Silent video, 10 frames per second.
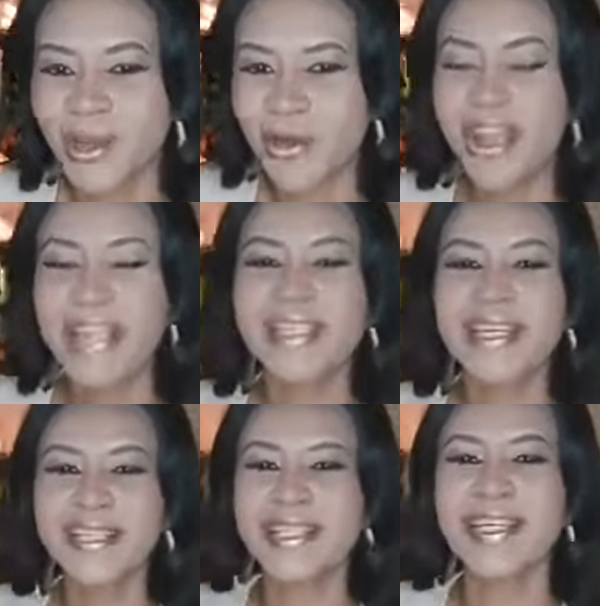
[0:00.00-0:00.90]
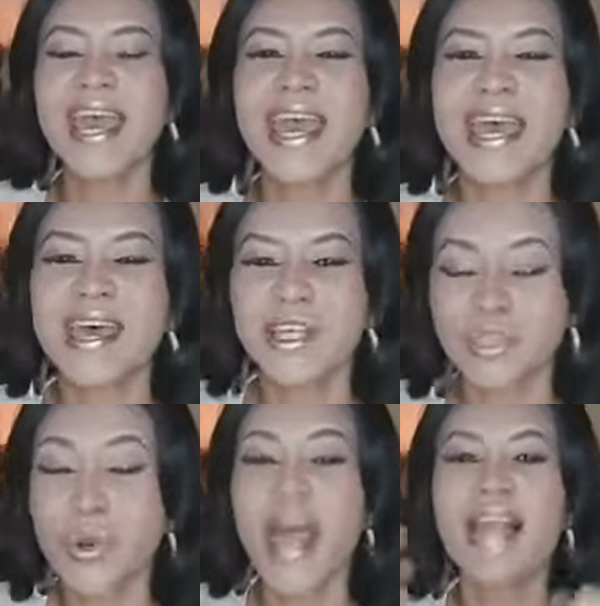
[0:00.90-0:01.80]
Grace is here
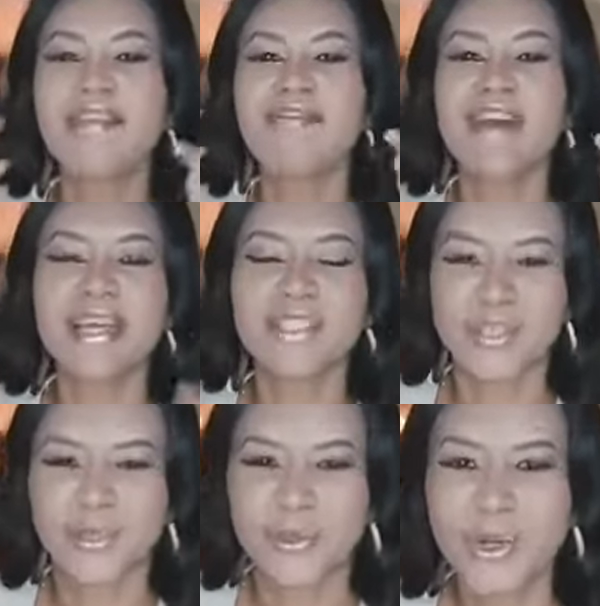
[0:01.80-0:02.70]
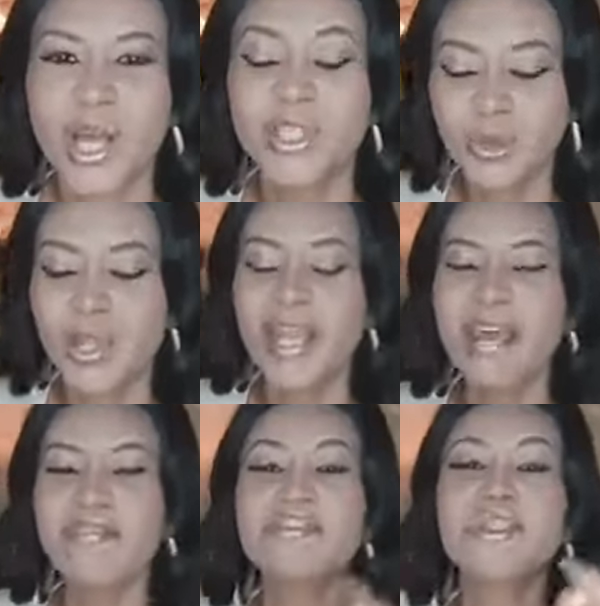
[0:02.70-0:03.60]
to elevate you, to
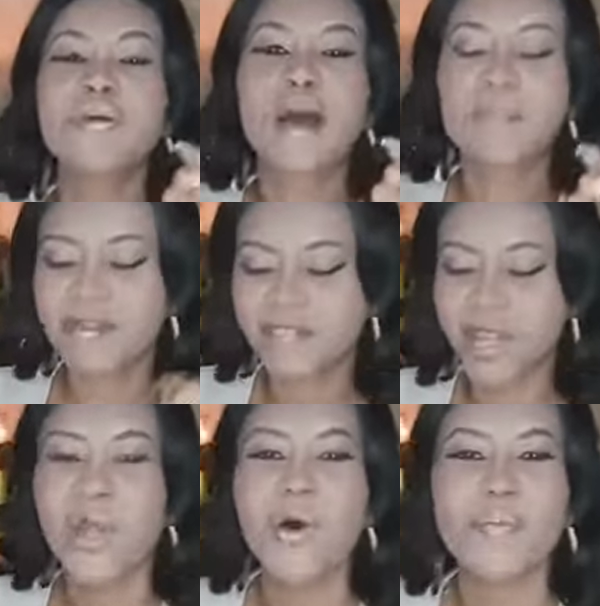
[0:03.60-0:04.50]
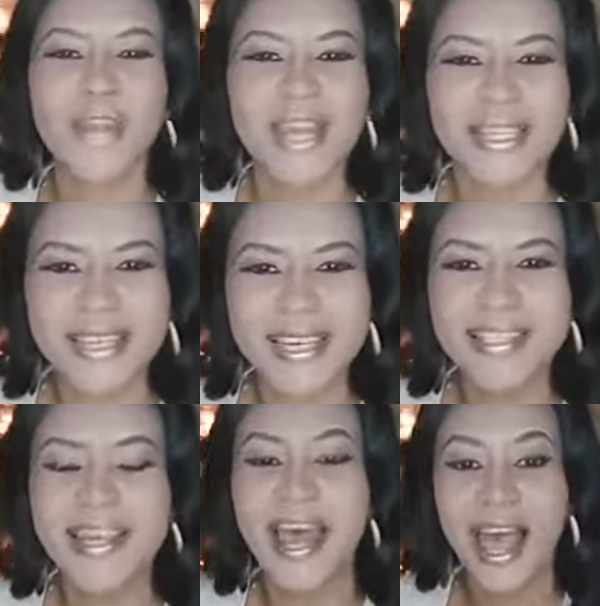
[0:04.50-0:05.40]
lift you up of the low
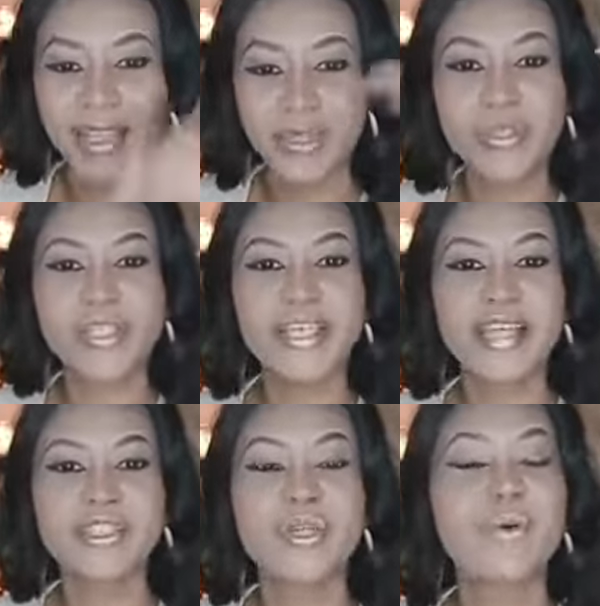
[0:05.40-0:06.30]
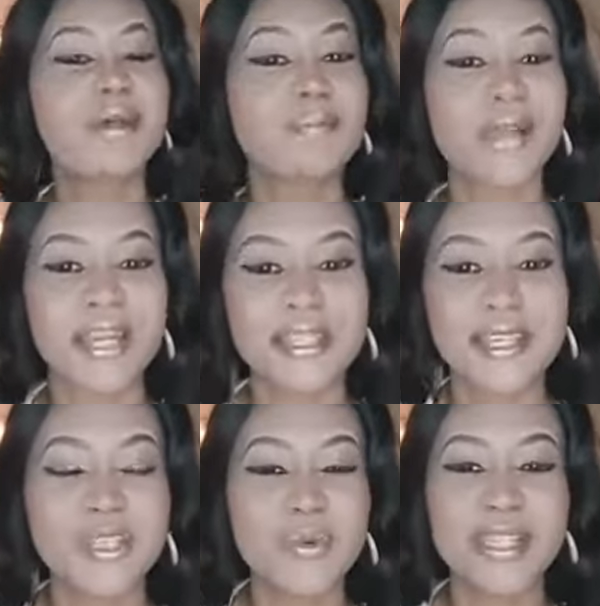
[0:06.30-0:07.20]
places, and to set you in
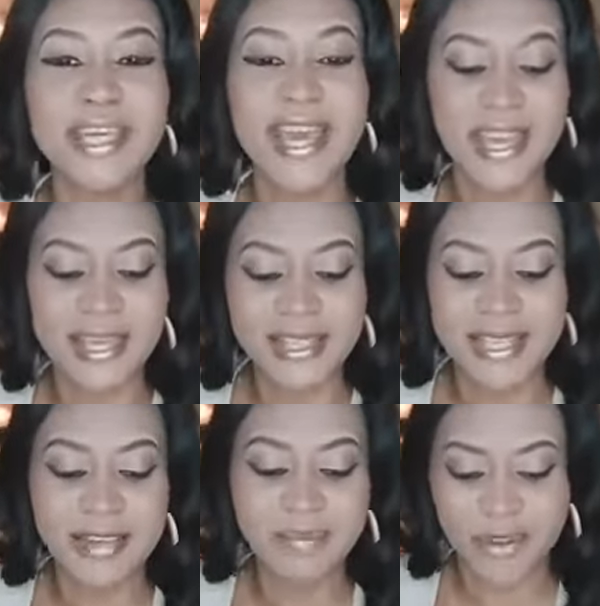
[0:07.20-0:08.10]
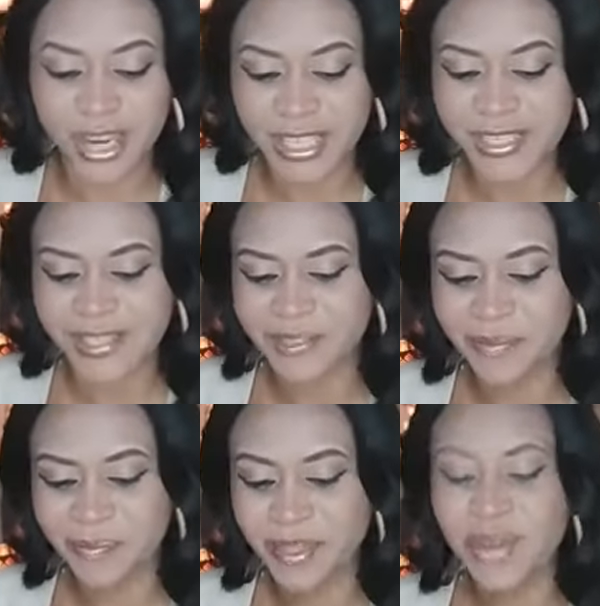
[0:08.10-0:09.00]
places with kings and priests.
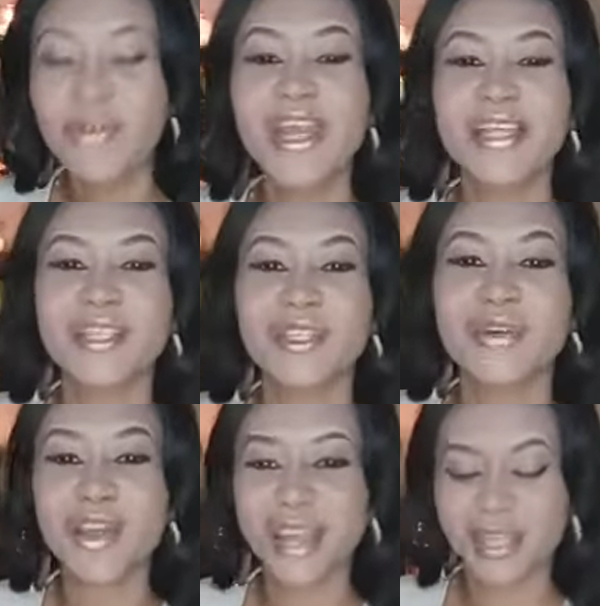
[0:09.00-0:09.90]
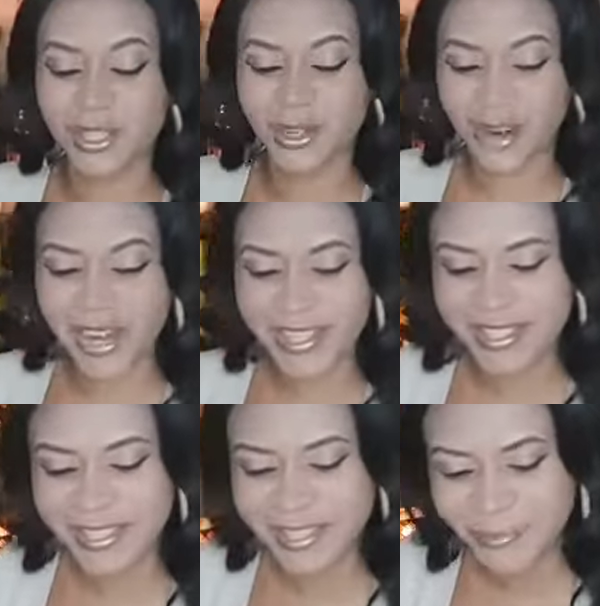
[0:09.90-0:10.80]
Grace, grace,
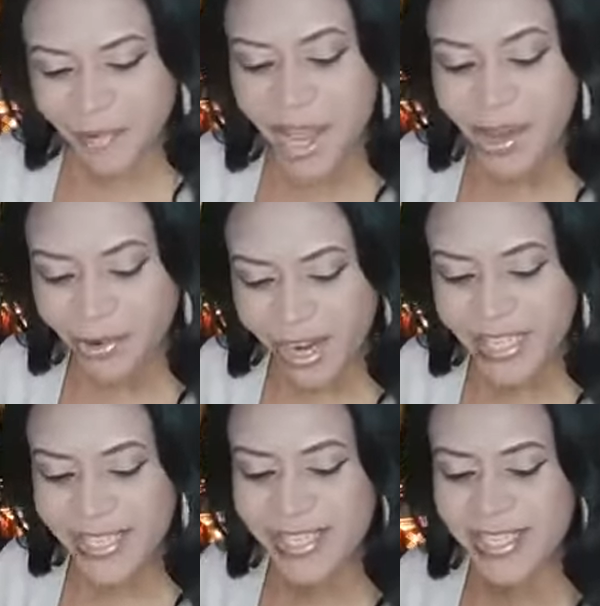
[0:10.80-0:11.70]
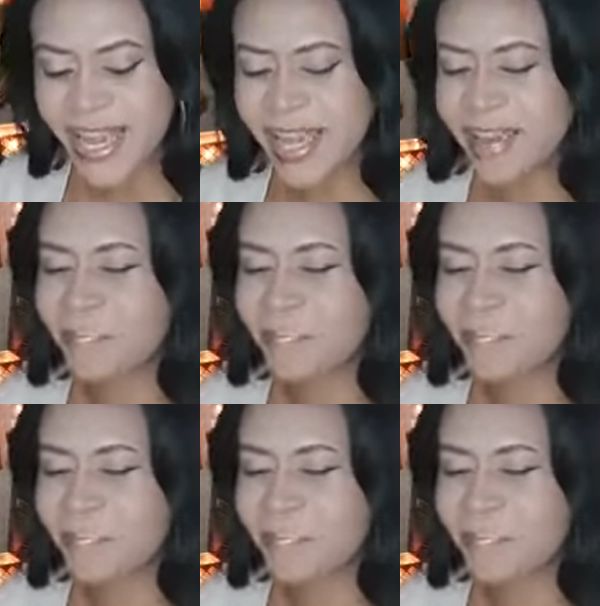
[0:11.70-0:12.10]
grace. Grace is here.